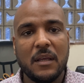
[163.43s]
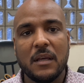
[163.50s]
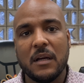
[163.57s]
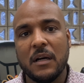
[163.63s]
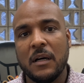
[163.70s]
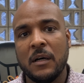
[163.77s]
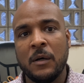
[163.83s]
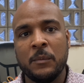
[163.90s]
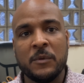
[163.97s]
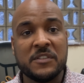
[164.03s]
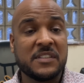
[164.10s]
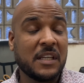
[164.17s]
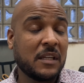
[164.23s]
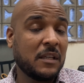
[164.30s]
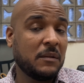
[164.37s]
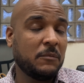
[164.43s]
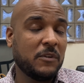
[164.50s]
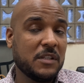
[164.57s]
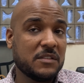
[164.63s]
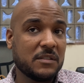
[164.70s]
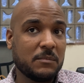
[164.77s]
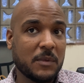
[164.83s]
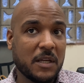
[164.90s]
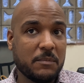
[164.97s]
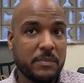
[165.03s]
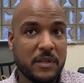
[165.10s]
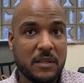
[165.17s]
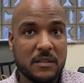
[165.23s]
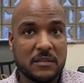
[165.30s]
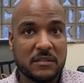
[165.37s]
The second reason might
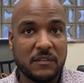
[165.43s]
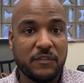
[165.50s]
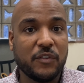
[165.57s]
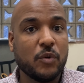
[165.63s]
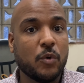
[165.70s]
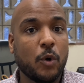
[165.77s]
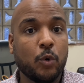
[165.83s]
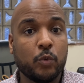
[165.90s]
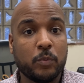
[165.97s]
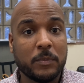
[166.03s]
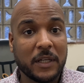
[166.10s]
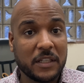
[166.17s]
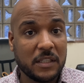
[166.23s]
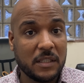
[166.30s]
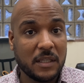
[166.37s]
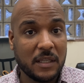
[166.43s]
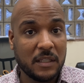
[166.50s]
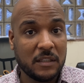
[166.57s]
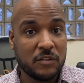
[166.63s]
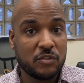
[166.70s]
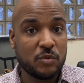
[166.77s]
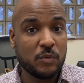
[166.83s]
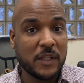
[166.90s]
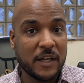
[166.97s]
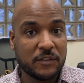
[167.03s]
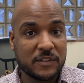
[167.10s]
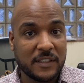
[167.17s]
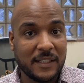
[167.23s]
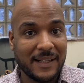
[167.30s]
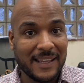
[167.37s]
be is if you owed money in
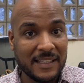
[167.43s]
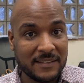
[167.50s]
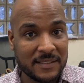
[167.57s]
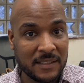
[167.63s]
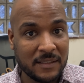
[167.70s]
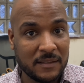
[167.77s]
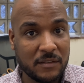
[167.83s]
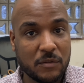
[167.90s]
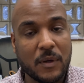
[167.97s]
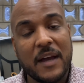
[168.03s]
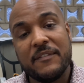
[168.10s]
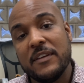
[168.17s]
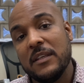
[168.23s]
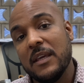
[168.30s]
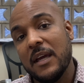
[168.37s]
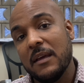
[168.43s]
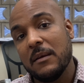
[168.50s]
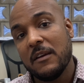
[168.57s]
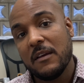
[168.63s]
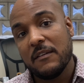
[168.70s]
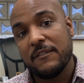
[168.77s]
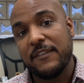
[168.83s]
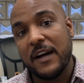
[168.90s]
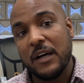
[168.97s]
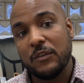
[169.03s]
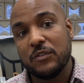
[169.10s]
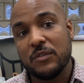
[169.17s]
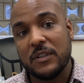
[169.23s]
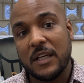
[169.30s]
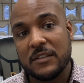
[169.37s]
2018, you haven't yet filed
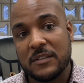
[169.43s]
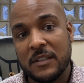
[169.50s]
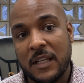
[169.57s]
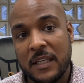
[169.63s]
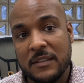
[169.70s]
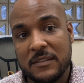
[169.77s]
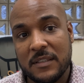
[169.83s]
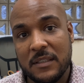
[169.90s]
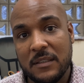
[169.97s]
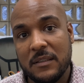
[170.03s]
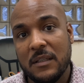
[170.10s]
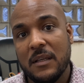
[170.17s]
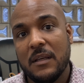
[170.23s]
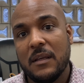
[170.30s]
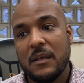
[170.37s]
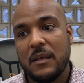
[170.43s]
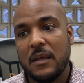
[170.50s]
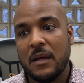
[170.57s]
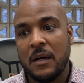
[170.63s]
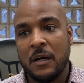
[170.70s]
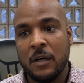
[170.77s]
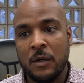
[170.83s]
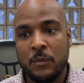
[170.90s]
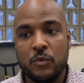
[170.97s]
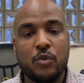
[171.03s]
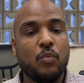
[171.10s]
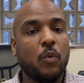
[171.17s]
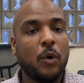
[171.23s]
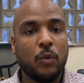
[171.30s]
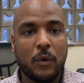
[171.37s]
2019, you
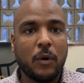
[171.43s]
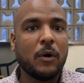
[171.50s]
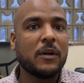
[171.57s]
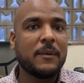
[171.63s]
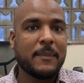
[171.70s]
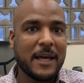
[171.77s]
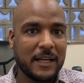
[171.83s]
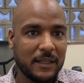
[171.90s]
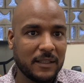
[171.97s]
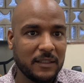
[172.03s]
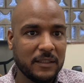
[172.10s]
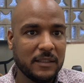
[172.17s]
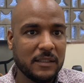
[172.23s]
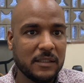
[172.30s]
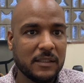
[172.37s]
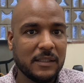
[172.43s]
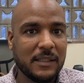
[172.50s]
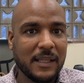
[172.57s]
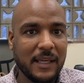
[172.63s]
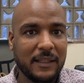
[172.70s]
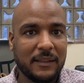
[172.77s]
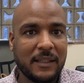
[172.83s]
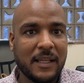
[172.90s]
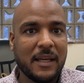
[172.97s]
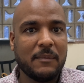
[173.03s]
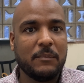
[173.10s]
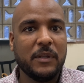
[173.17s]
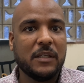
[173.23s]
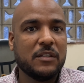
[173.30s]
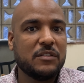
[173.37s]
won't automatically get that
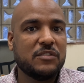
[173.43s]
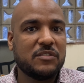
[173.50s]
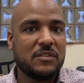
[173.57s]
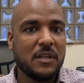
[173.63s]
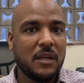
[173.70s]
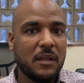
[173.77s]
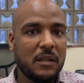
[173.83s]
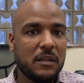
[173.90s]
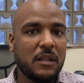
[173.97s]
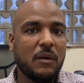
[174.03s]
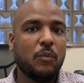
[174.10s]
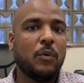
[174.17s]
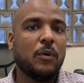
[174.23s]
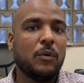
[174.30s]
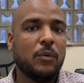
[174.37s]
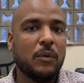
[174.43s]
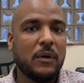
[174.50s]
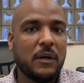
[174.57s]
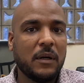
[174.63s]
because they won't